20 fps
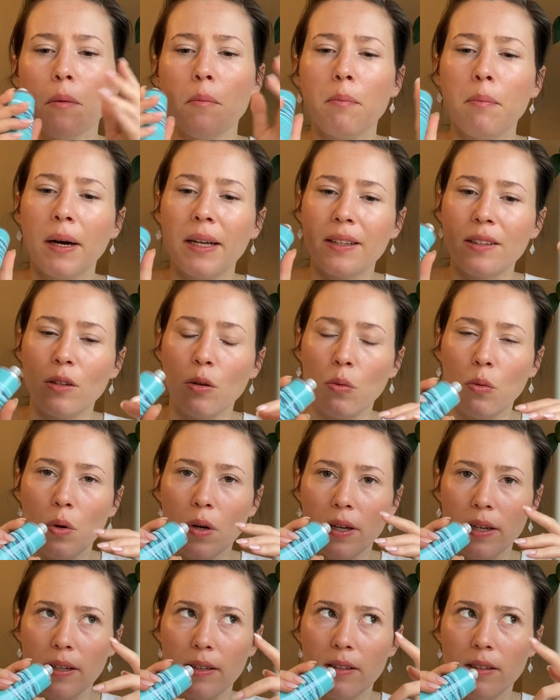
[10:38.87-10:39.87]
but the
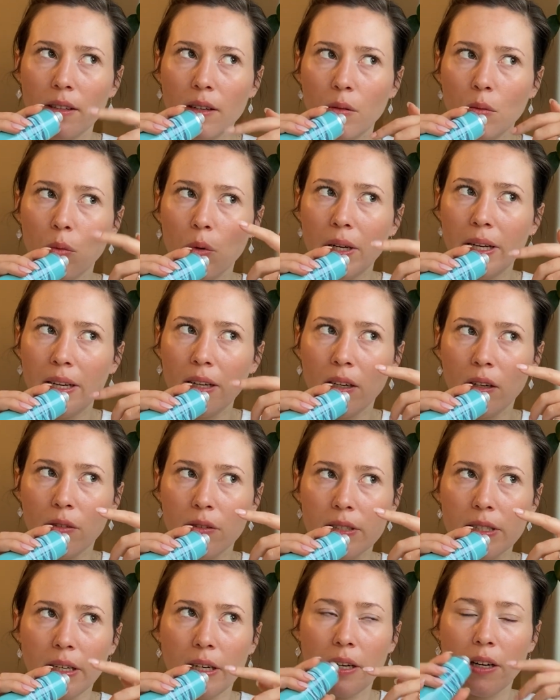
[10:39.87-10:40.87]
woody
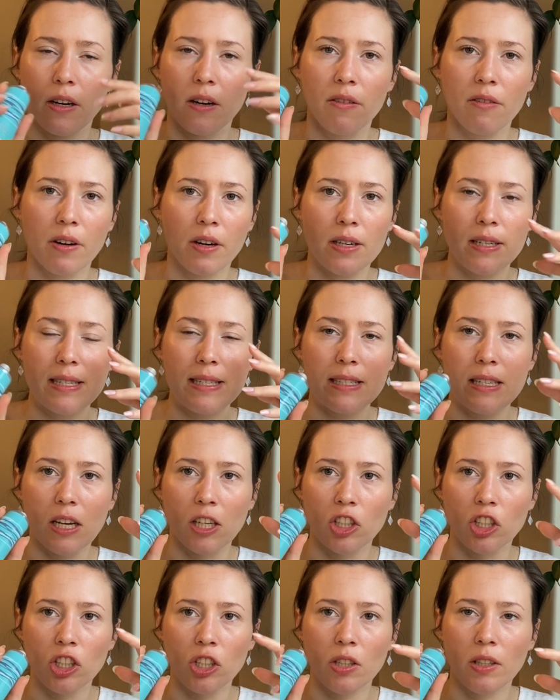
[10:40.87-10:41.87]
notes in here are very
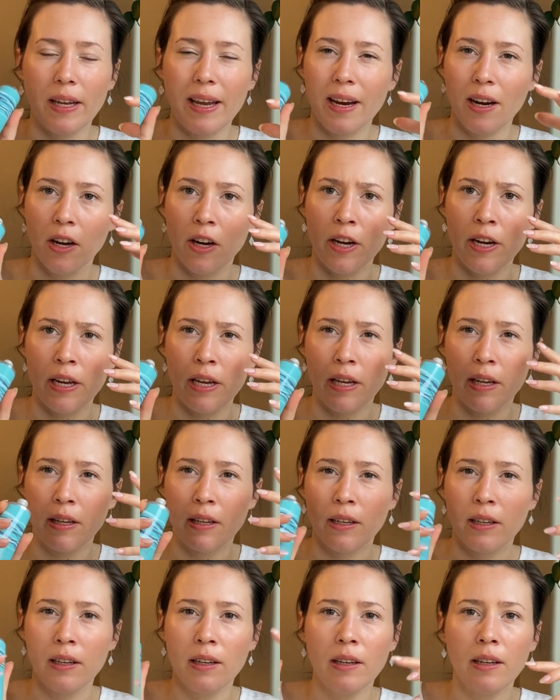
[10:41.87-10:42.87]
subtle, airy,
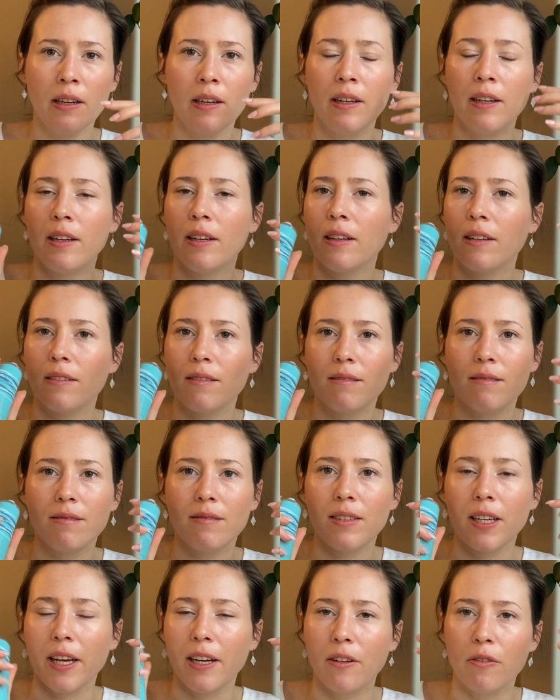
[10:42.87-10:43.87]

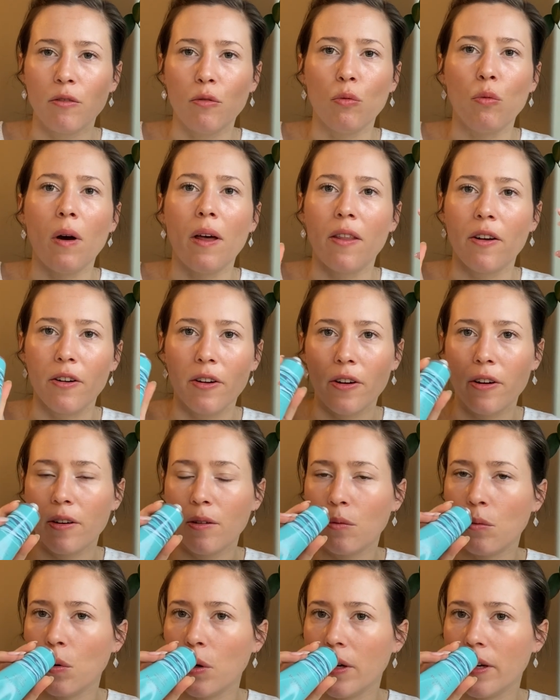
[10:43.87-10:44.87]
kind of weathered
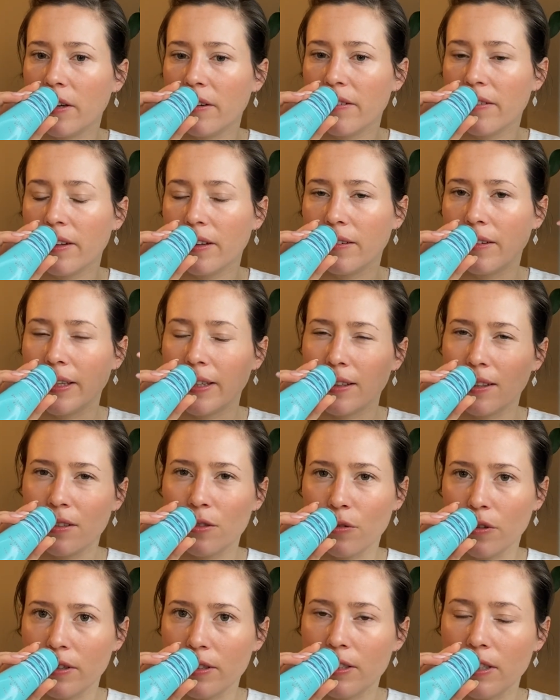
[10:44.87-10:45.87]
wood, like the
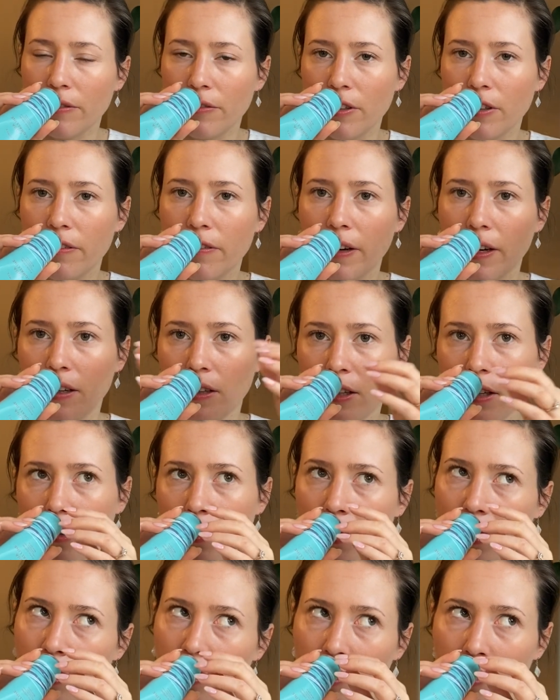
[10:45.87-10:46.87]
sort of stuff you'd find
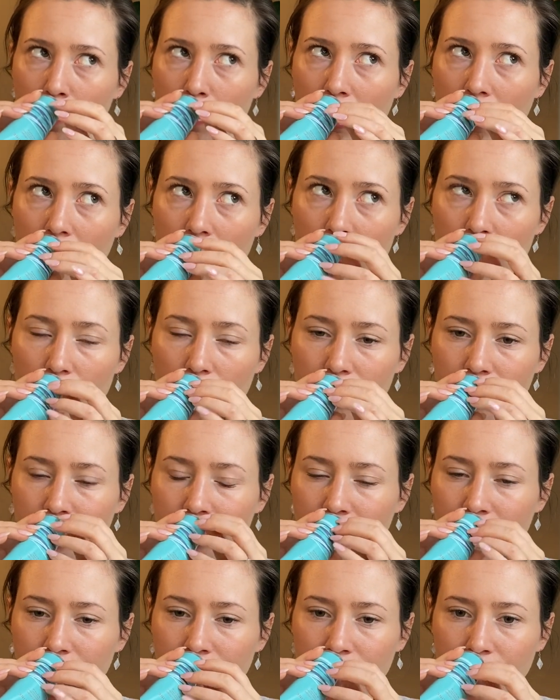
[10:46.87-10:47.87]
on the beach.
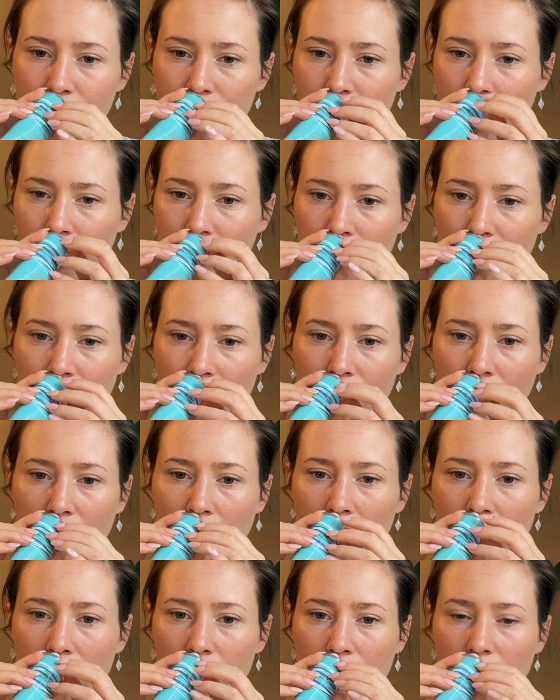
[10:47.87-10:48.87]

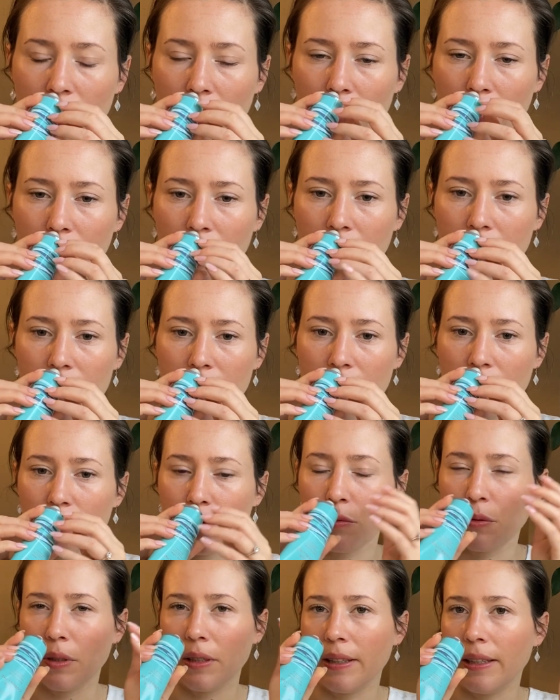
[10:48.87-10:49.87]
So this
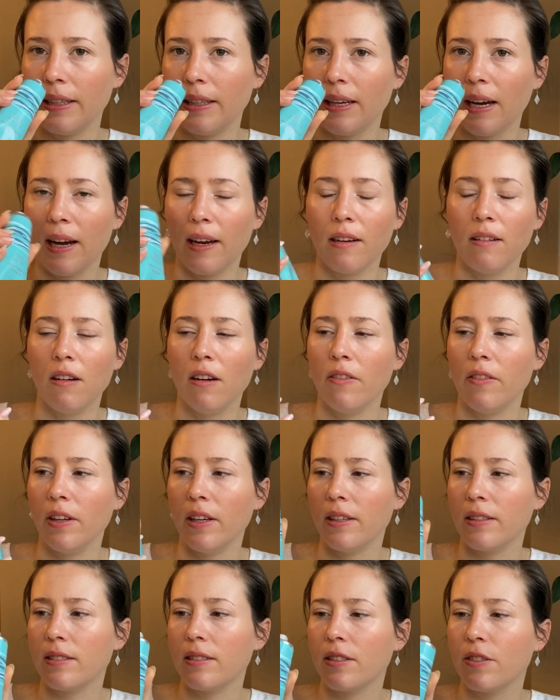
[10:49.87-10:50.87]
is really, I love
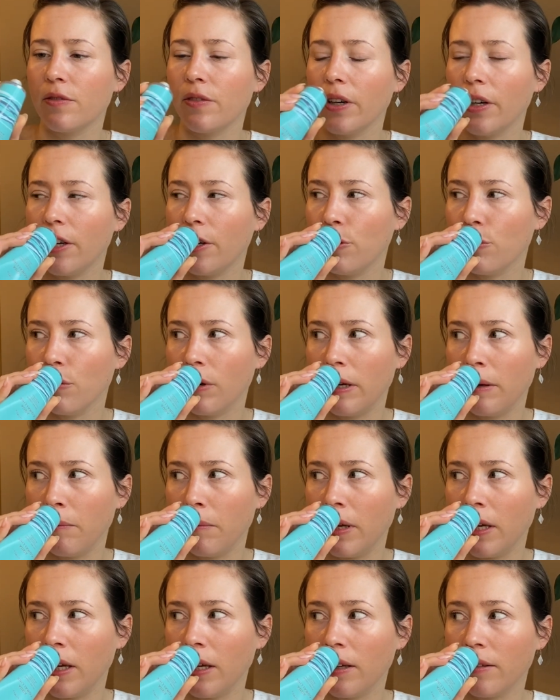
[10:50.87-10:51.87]
this. It's very
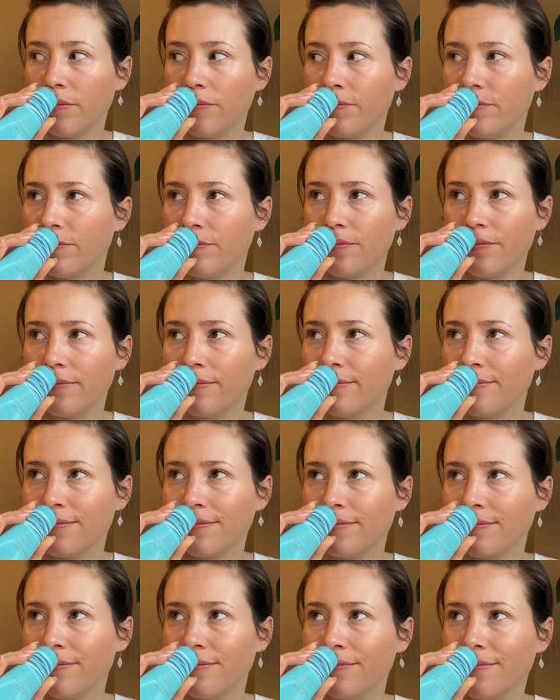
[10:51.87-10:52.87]
dreamy,
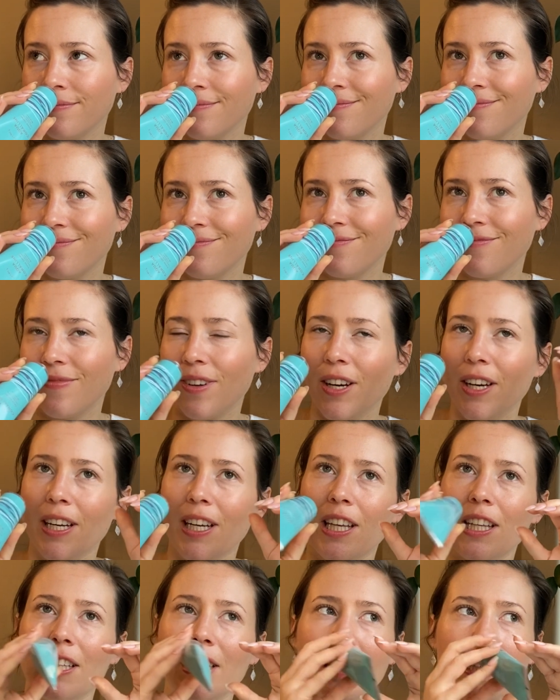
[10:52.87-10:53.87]
very
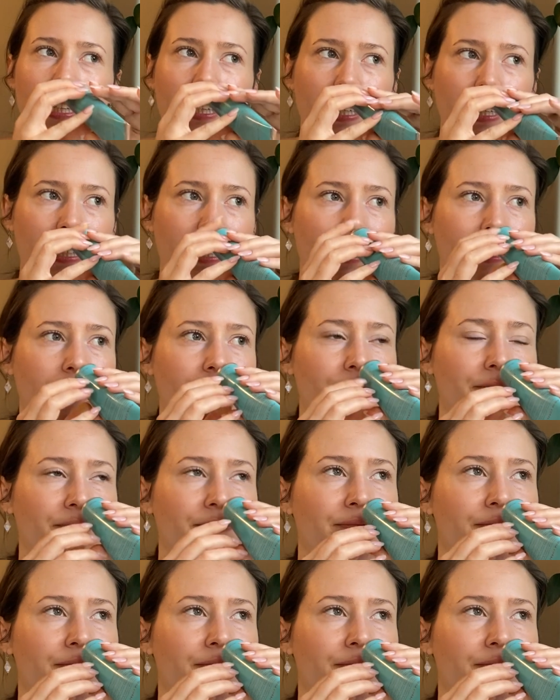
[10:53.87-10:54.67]
clean,